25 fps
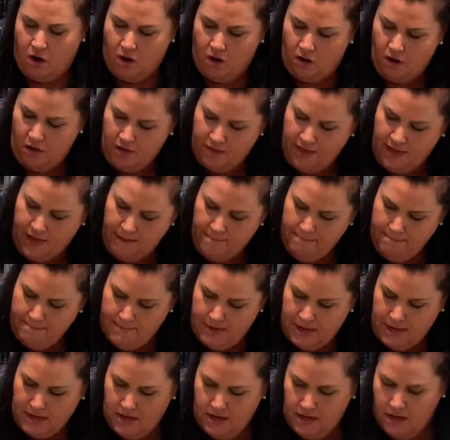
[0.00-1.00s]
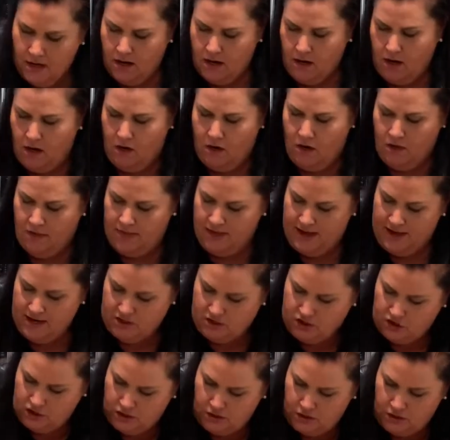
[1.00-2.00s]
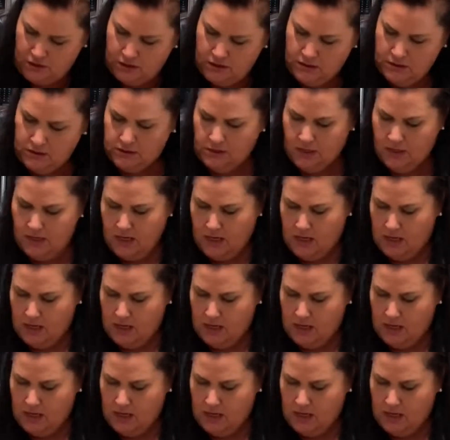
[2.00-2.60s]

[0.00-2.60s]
all that meat and all that cheese